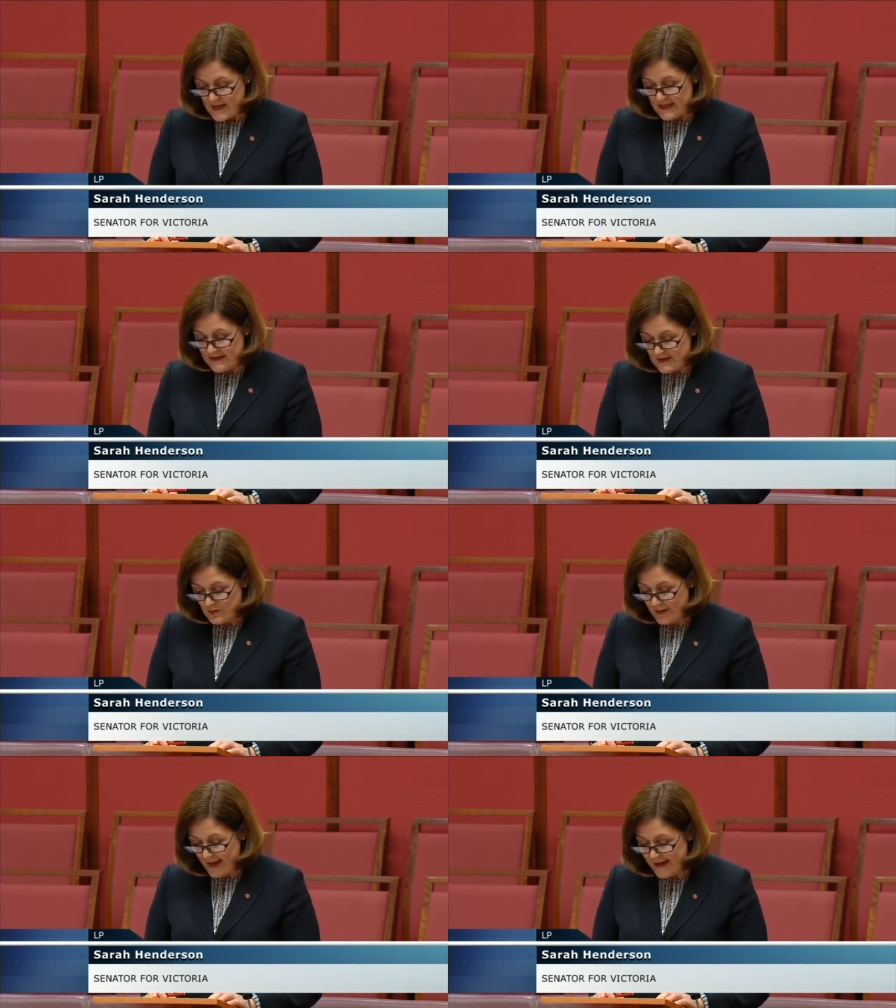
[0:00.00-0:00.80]
In this
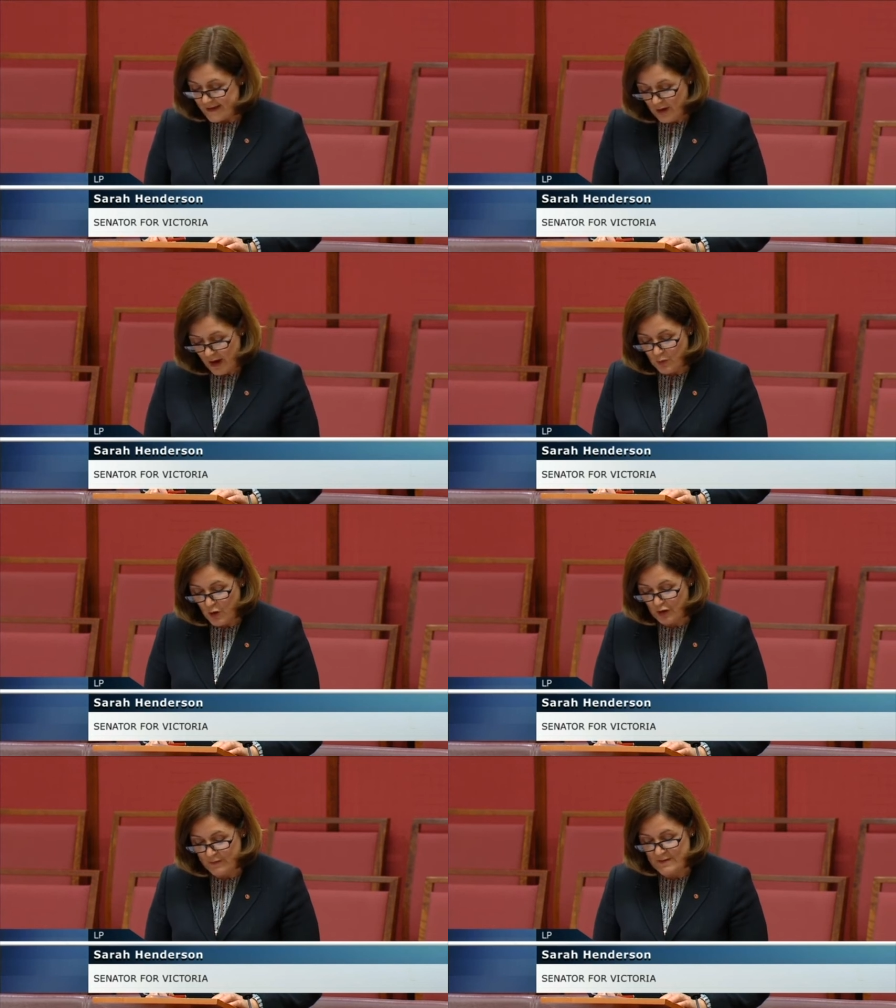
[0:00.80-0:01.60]
regard, I
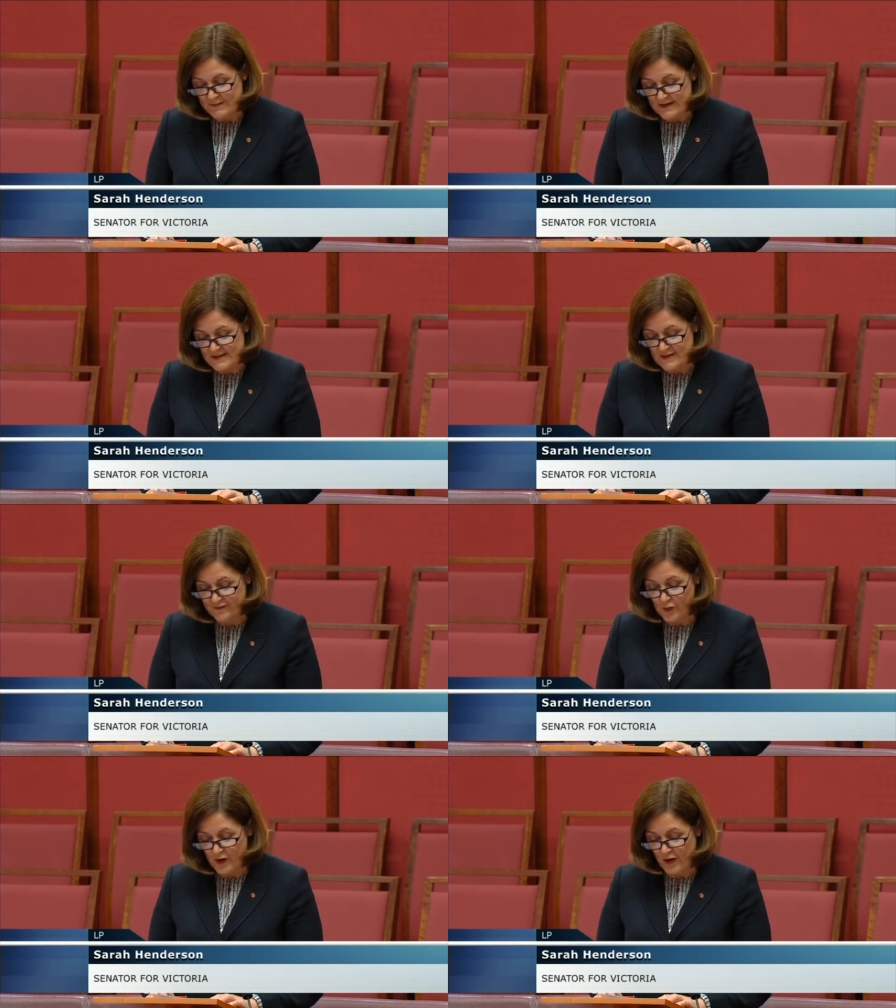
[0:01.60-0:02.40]
welcome the Minister for